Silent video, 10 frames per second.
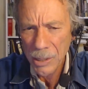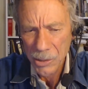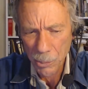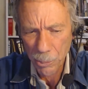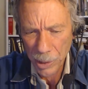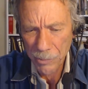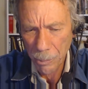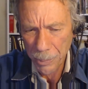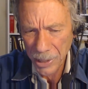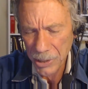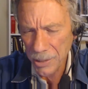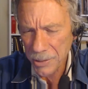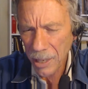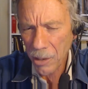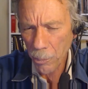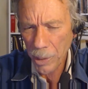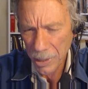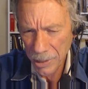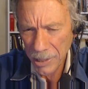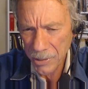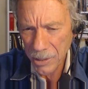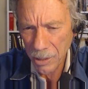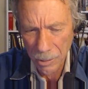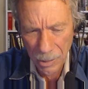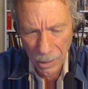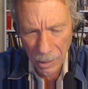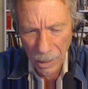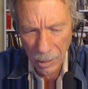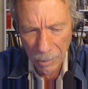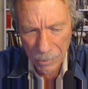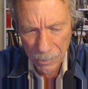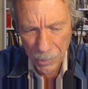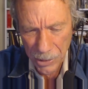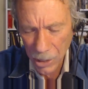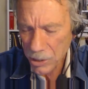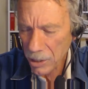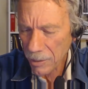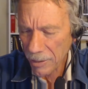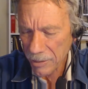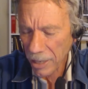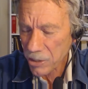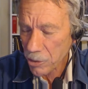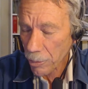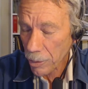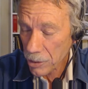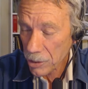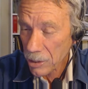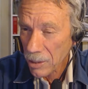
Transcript: to breed for bees that down-regulate their production of disteroids